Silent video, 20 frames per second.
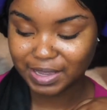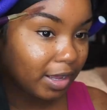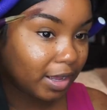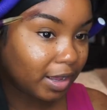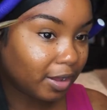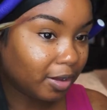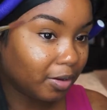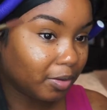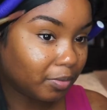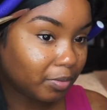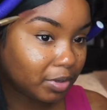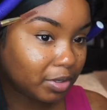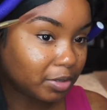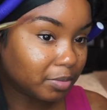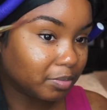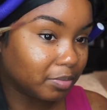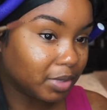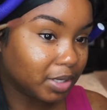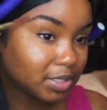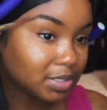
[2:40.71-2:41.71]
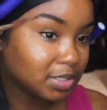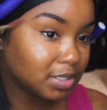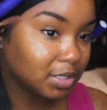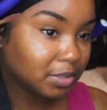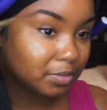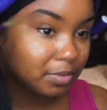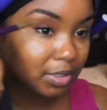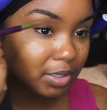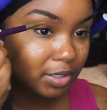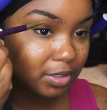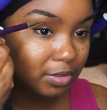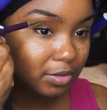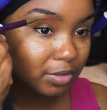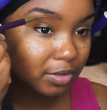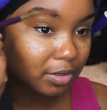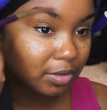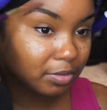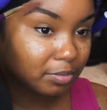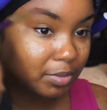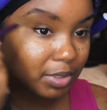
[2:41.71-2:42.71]
I don't want to mess up nothing, you
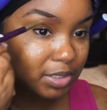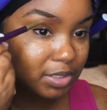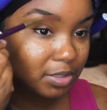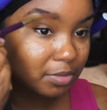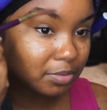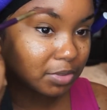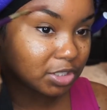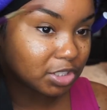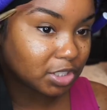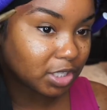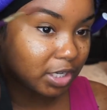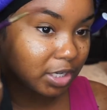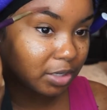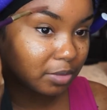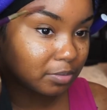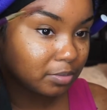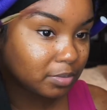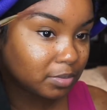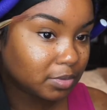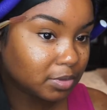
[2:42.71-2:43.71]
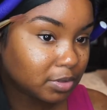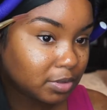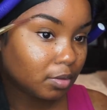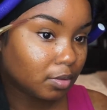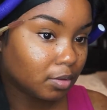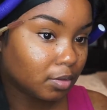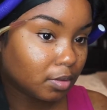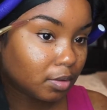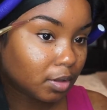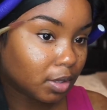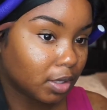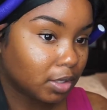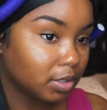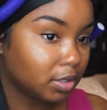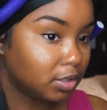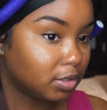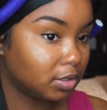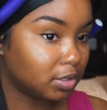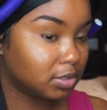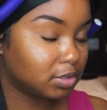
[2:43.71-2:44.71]
know, mess up a shape. I
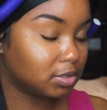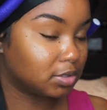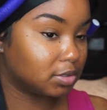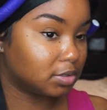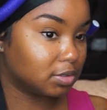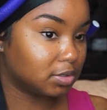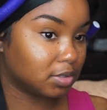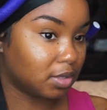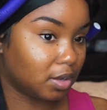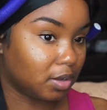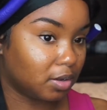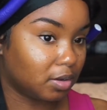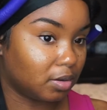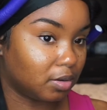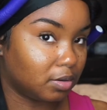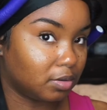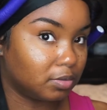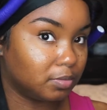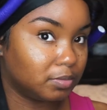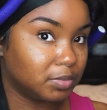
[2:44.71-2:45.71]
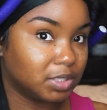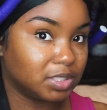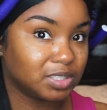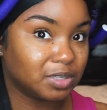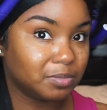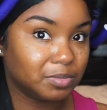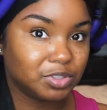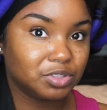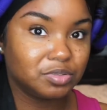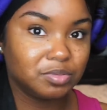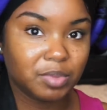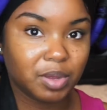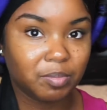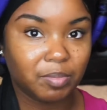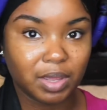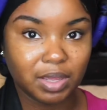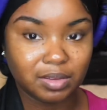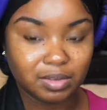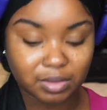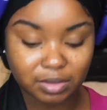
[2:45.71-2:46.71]
think that's all because I'm going to do my
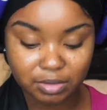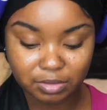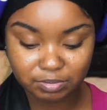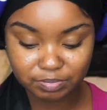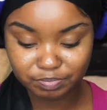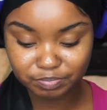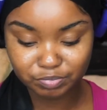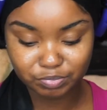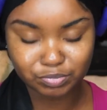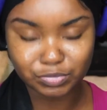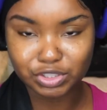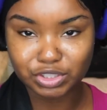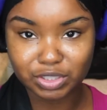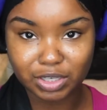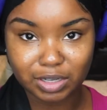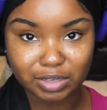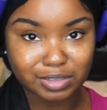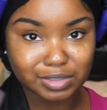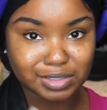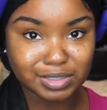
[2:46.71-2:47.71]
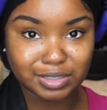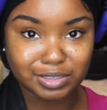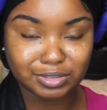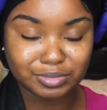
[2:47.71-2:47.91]
makeup with y'all, so.